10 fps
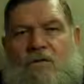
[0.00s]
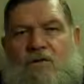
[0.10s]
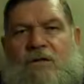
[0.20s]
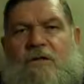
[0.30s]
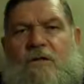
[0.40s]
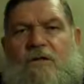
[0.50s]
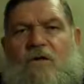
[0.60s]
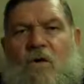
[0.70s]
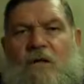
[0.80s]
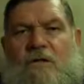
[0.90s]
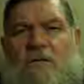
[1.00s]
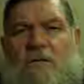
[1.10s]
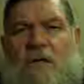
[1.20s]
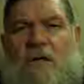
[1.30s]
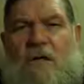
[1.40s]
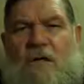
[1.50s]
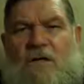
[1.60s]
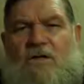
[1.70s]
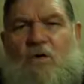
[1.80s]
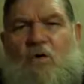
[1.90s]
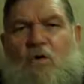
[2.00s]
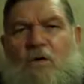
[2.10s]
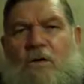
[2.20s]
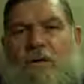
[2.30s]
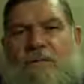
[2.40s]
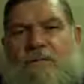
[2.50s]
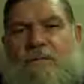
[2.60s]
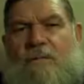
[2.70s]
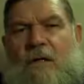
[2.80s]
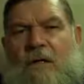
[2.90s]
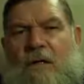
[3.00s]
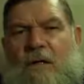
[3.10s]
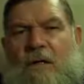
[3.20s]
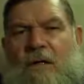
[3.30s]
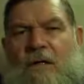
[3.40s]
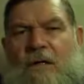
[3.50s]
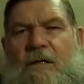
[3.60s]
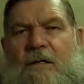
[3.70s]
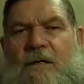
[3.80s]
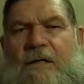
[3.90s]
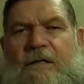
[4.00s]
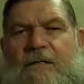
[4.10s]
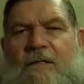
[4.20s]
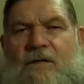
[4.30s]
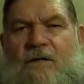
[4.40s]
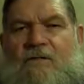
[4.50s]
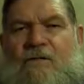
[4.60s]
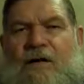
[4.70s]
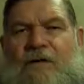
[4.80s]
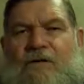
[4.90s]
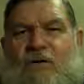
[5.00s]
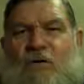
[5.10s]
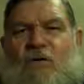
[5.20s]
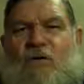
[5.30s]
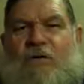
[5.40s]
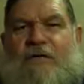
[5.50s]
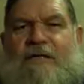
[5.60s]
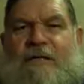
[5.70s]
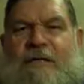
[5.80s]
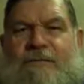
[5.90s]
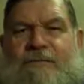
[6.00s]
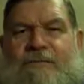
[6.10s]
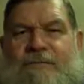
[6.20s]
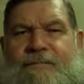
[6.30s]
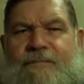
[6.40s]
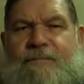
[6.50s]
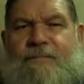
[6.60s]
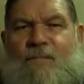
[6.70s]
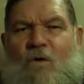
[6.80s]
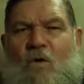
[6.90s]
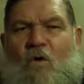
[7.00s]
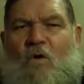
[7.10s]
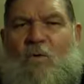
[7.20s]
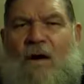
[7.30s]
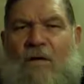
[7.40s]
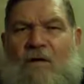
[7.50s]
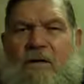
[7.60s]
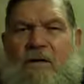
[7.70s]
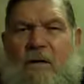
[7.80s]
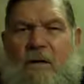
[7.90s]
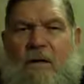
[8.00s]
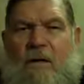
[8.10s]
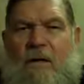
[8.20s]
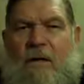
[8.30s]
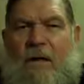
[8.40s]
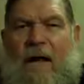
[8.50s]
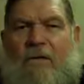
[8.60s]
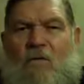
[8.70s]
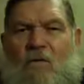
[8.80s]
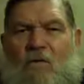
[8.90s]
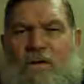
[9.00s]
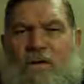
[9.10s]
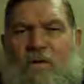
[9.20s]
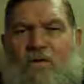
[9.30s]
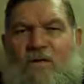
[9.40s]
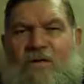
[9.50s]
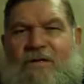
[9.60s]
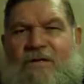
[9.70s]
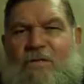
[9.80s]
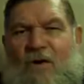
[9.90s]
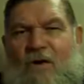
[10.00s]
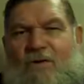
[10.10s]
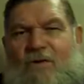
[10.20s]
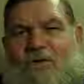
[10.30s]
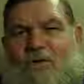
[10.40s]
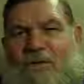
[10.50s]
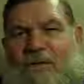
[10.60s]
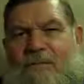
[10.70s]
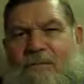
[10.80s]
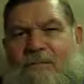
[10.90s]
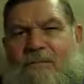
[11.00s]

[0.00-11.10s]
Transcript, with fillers: Jesus Christ is Lord. He is the final authority. All the power and all the authority belongs to Him.